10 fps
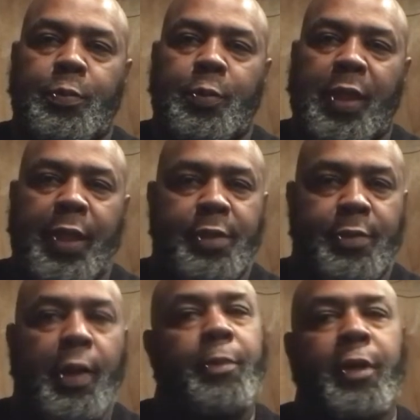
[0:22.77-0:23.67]
I had to
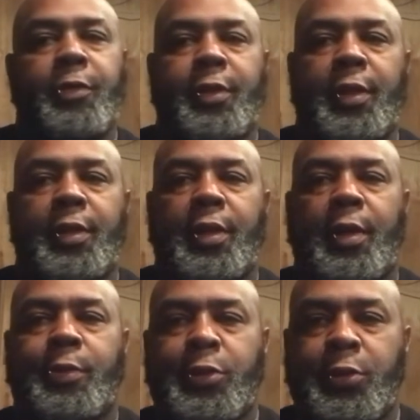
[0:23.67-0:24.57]
drop everything that
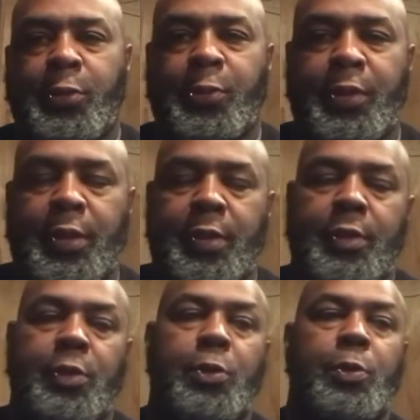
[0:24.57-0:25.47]
I was doing
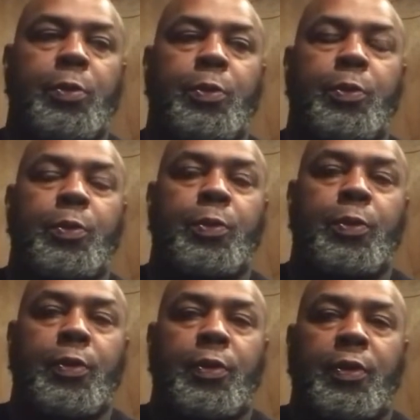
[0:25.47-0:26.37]
to
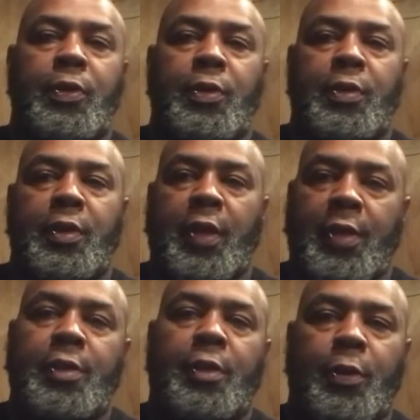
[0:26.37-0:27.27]

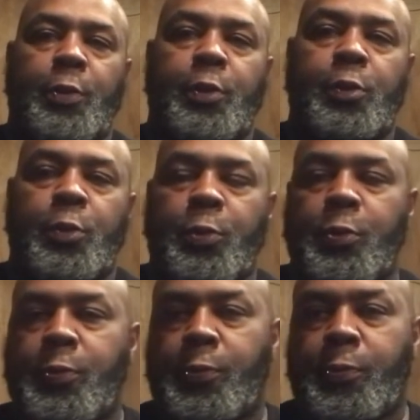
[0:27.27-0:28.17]
catch a load or two.
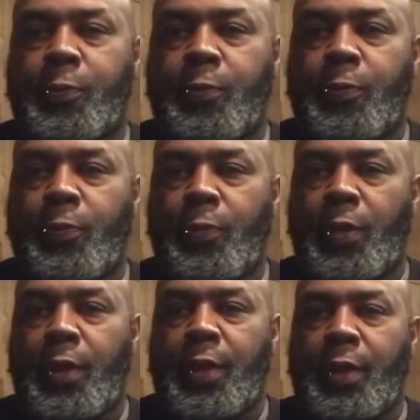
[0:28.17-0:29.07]

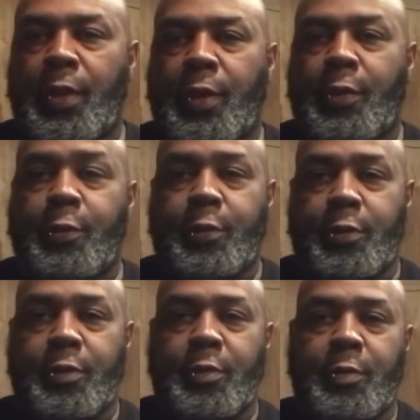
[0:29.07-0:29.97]
Uh, it
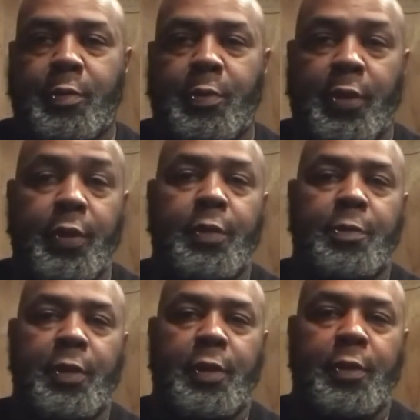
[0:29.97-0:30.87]
was, believe
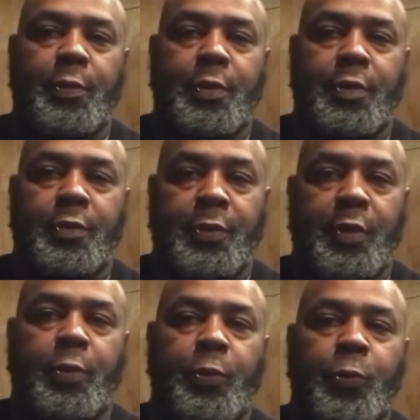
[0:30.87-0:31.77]
me, it was
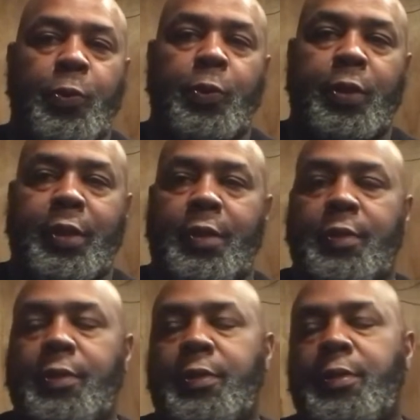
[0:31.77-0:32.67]
very rewarding.
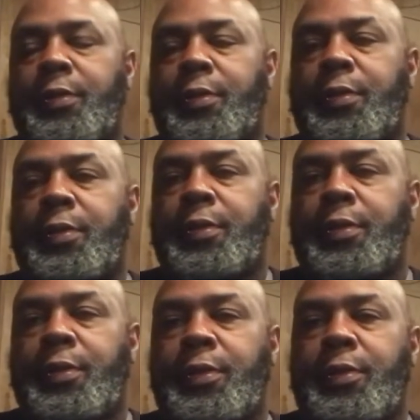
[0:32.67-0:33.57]

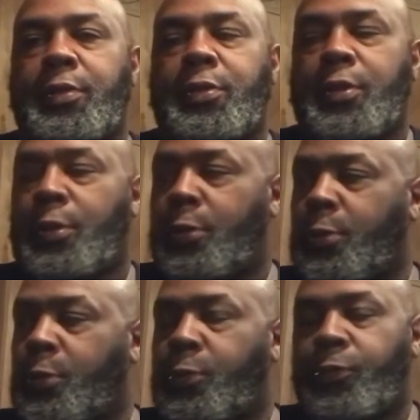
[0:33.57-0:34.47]

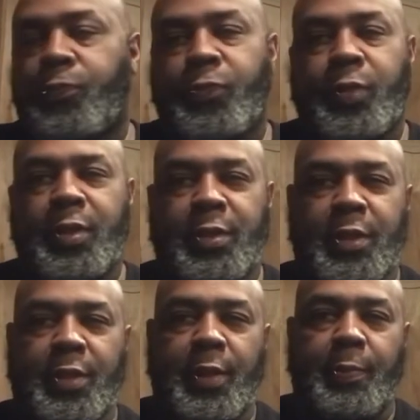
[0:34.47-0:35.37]
So
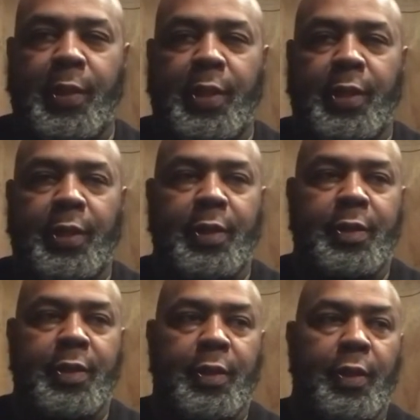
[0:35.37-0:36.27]
just got back in
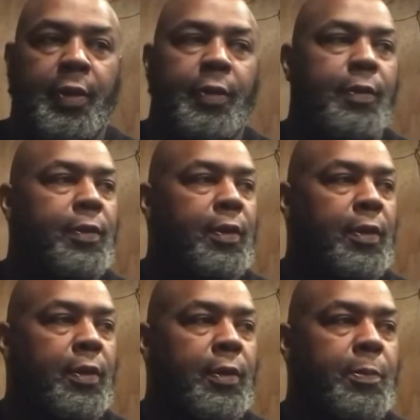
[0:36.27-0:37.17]
today.
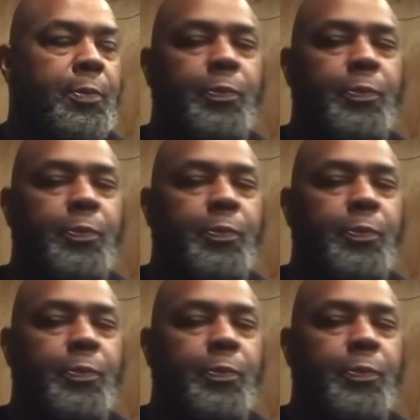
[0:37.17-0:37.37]
Um,